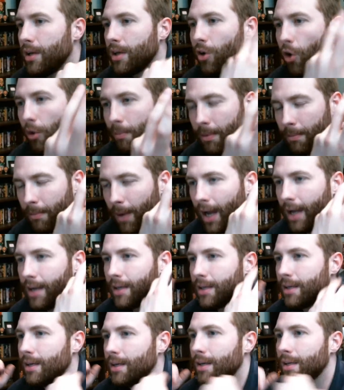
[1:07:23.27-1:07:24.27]
and
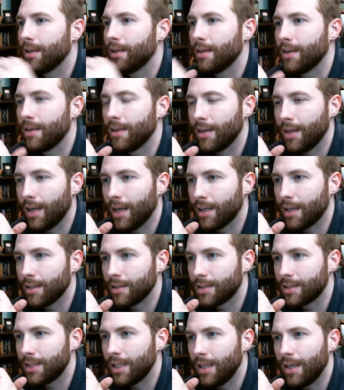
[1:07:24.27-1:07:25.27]
open-minded and
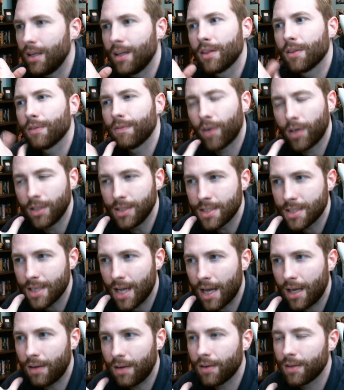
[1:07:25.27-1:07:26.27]
seeing the fun
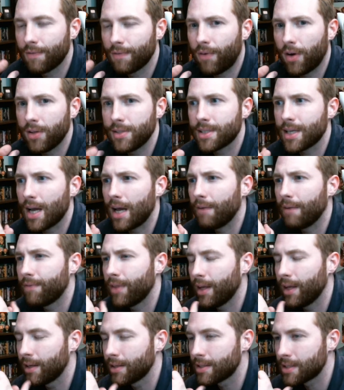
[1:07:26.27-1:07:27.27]
side of
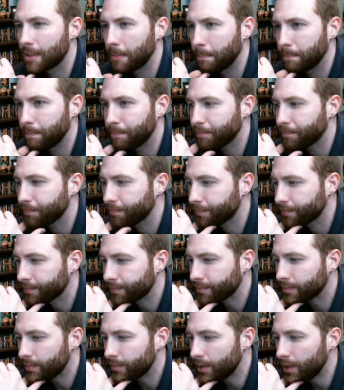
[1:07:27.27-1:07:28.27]
things.
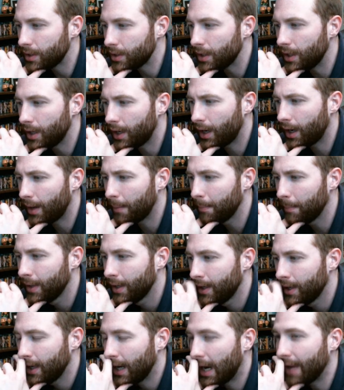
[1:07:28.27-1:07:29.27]
I
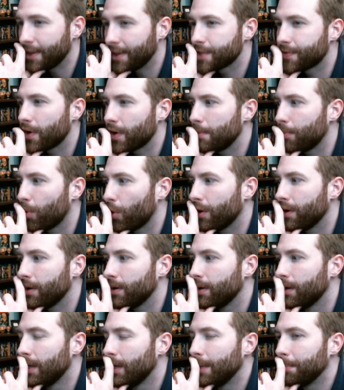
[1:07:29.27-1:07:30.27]
think it's very
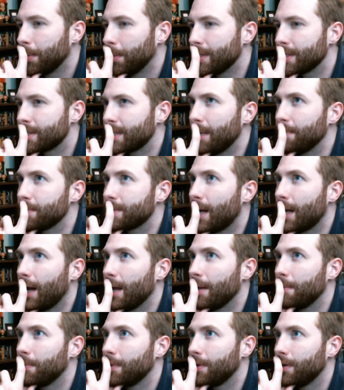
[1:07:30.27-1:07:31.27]
important. But at the same
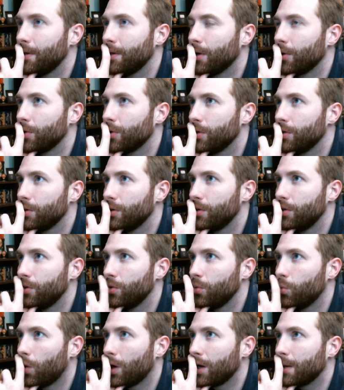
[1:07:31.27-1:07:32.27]
time,
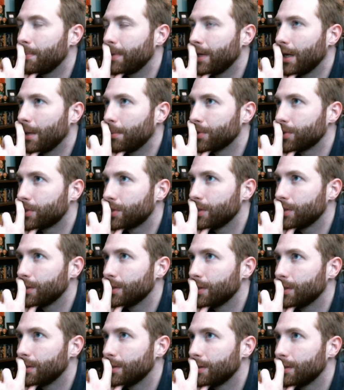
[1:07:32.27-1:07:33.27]
you want to be able
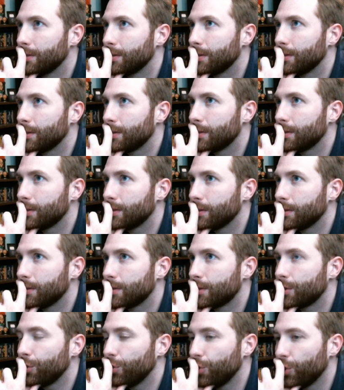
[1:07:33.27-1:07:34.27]
to
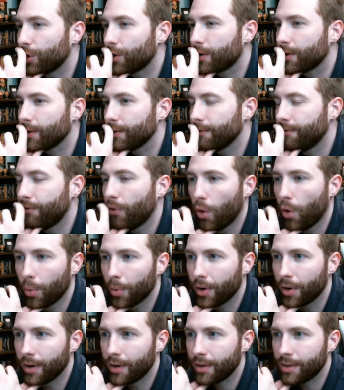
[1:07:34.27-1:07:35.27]
look
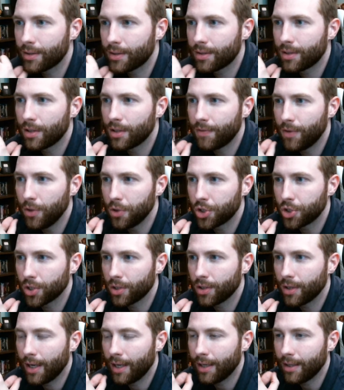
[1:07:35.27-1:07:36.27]
forward to the
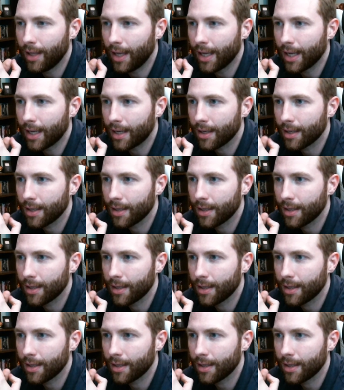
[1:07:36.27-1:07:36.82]
future and, like,